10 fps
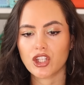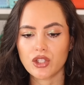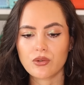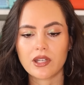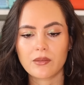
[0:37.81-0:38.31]

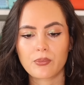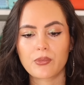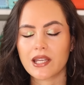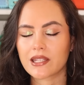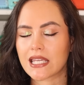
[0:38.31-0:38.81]
you can
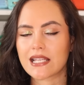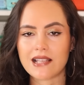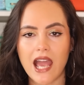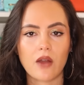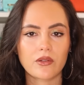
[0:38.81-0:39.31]
bring
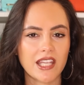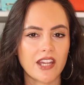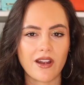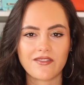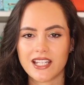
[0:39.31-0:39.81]
these out
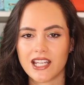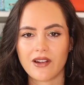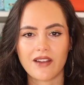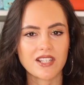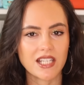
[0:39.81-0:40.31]
year after
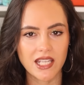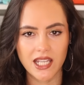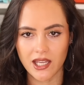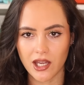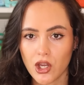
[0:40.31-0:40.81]
year after
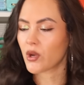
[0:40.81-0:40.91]
year.